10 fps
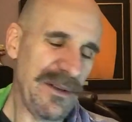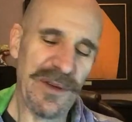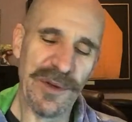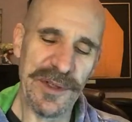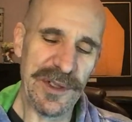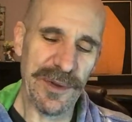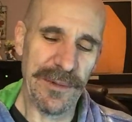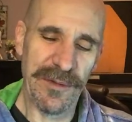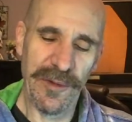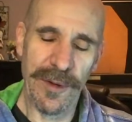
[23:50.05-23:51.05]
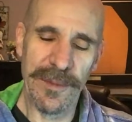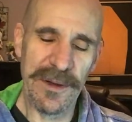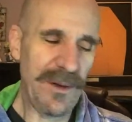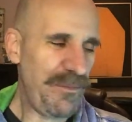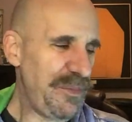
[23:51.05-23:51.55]
I've told the story before,
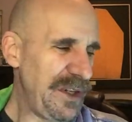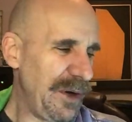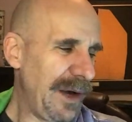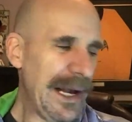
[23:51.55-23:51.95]
but, you know,